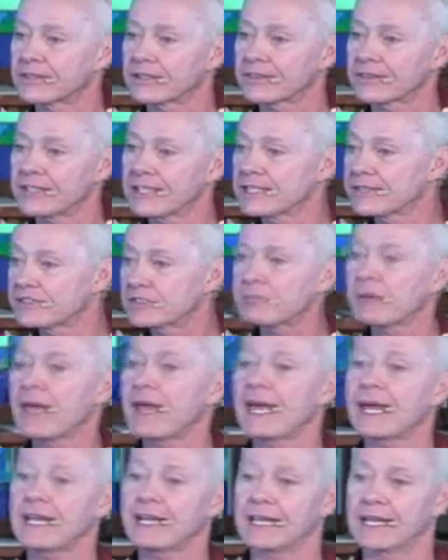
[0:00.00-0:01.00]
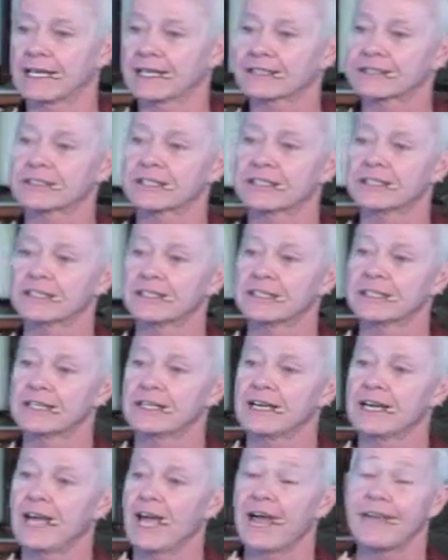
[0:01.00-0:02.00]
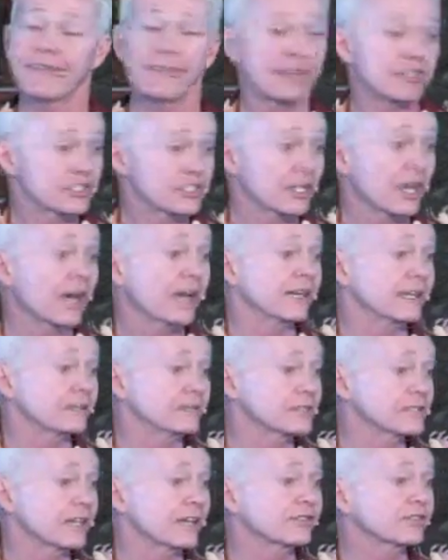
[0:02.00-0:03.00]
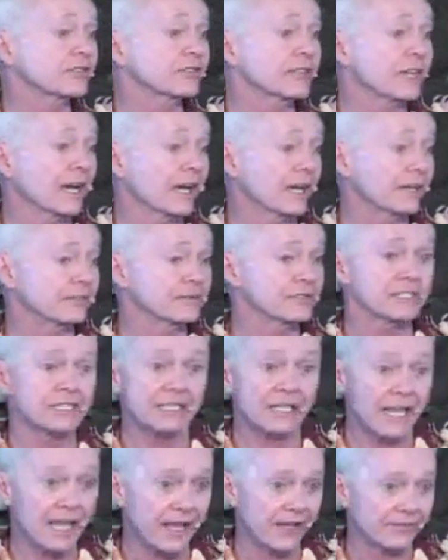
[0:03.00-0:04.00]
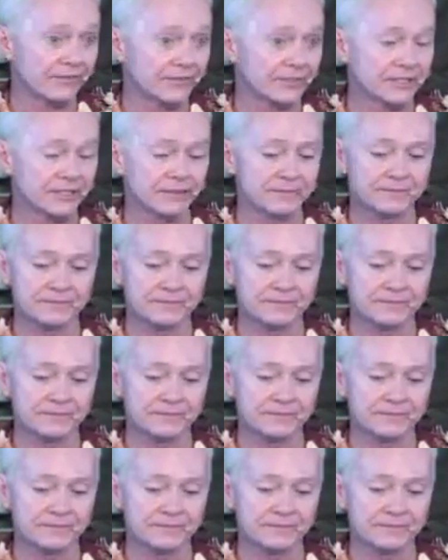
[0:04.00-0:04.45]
the thieves panicked. and they shot him several times and left.